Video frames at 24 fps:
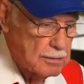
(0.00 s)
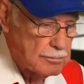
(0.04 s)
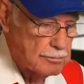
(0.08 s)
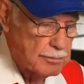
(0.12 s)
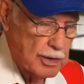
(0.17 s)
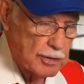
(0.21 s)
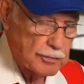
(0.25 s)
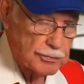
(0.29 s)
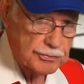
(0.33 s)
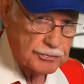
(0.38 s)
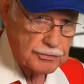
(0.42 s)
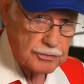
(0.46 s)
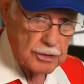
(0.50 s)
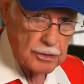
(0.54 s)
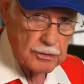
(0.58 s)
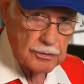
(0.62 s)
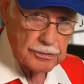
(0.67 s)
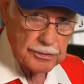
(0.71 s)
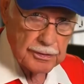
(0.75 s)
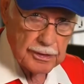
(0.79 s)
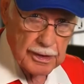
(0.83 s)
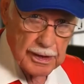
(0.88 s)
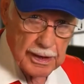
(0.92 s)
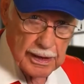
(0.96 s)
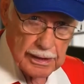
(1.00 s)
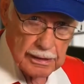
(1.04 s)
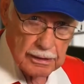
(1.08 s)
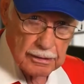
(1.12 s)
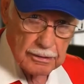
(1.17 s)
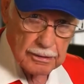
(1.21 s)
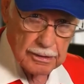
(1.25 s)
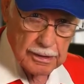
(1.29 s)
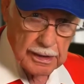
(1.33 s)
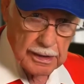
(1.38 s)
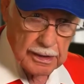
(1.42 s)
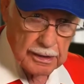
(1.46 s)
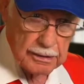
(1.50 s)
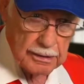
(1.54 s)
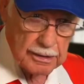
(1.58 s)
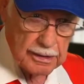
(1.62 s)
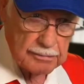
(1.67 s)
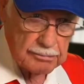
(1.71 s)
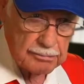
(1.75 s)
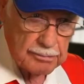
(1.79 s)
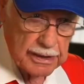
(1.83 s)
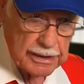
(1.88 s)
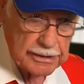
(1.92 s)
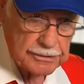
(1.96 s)
Both Stone and I look out
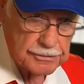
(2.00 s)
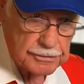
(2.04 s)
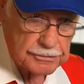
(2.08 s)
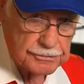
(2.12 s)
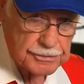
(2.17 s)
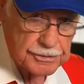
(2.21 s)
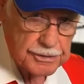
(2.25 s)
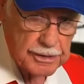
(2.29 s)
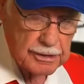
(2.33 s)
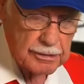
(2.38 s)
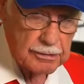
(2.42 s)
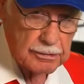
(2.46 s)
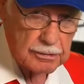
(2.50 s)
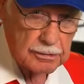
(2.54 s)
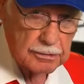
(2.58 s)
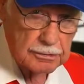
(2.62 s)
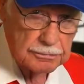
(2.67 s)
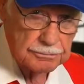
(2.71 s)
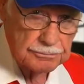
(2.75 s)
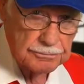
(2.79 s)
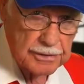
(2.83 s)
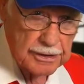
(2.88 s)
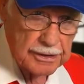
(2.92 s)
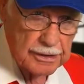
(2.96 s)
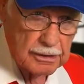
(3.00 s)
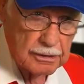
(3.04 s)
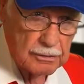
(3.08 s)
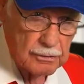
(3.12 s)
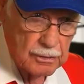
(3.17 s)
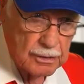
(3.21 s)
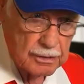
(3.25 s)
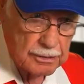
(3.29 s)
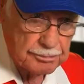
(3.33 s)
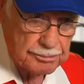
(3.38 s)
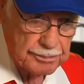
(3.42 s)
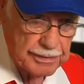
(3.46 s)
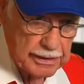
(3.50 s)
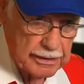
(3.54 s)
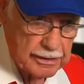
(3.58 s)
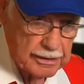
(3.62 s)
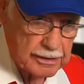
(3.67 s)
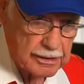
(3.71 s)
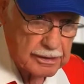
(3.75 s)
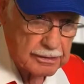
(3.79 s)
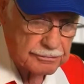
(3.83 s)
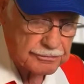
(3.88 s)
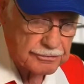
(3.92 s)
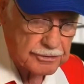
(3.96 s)
at Major General Elwood P.
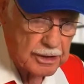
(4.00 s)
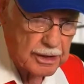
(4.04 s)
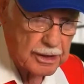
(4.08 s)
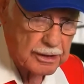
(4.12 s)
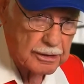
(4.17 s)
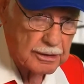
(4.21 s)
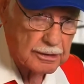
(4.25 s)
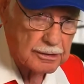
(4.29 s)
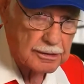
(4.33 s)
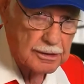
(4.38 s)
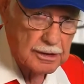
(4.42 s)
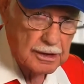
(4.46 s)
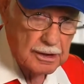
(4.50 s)
Casada,